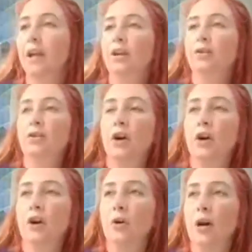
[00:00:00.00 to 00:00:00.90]

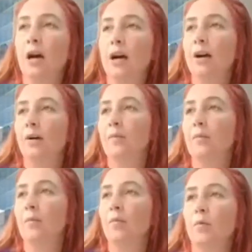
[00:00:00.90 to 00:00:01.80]
So um,
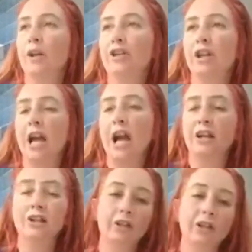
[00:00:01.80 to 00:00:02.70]
when she
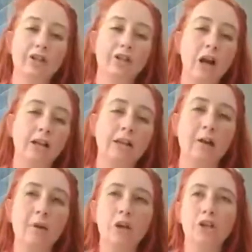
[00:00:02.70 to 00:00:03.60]
actually shot
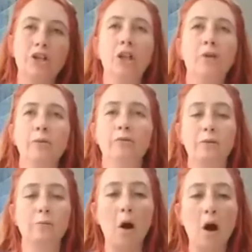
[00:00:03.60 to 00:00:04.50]
them, she was
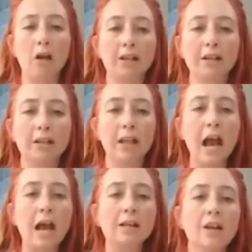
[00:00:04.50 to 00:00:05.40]
responding to
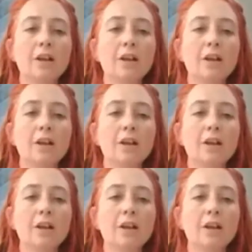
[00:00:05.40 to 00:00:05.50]
that,